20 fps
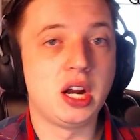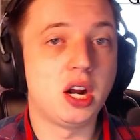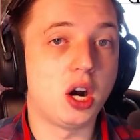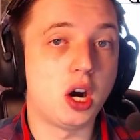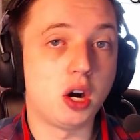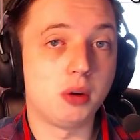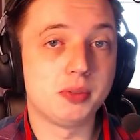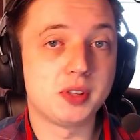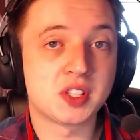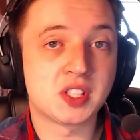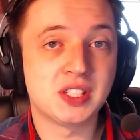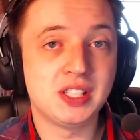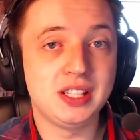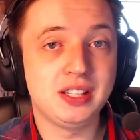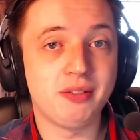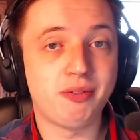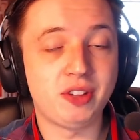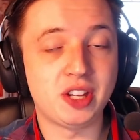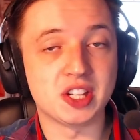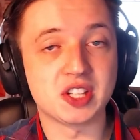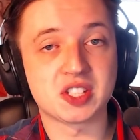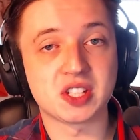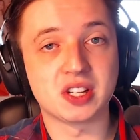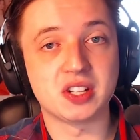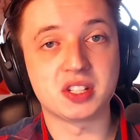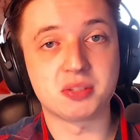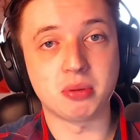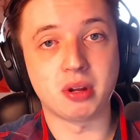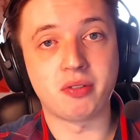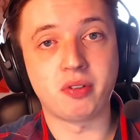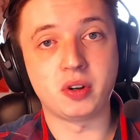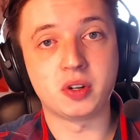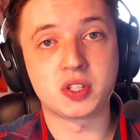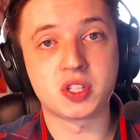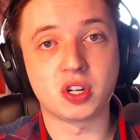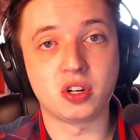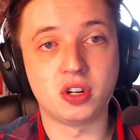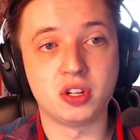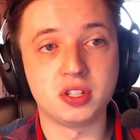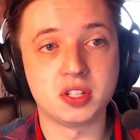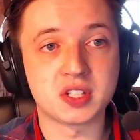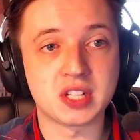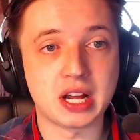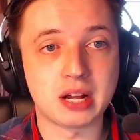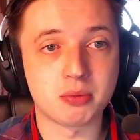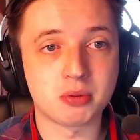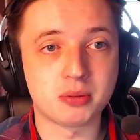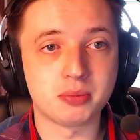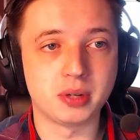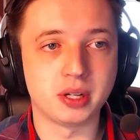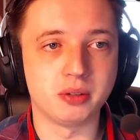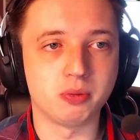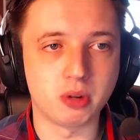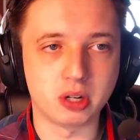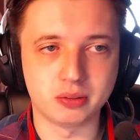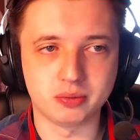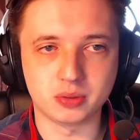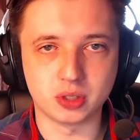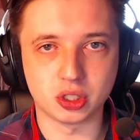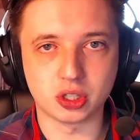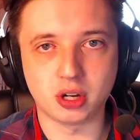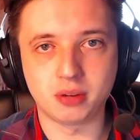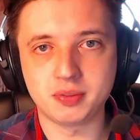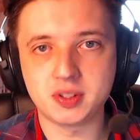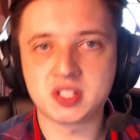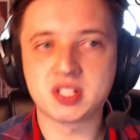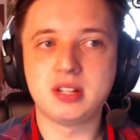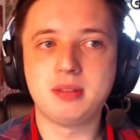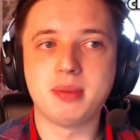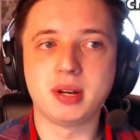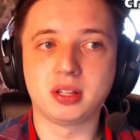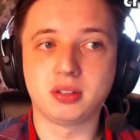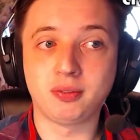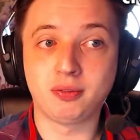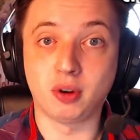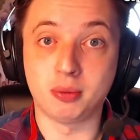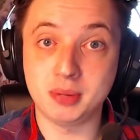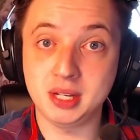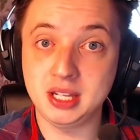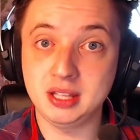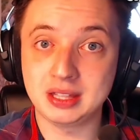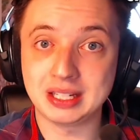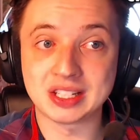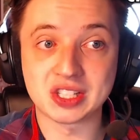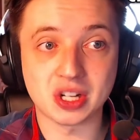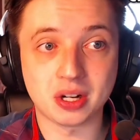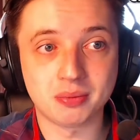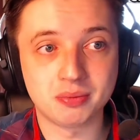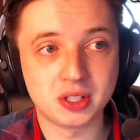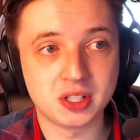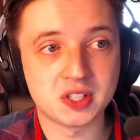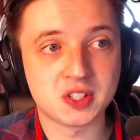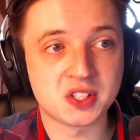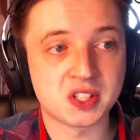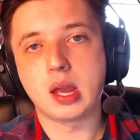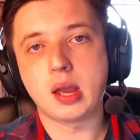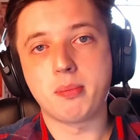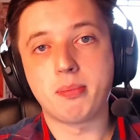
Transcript: Obviously, Fiesta is my favorite song on this album. Uh, well, not obviously, but for me, that's obvious.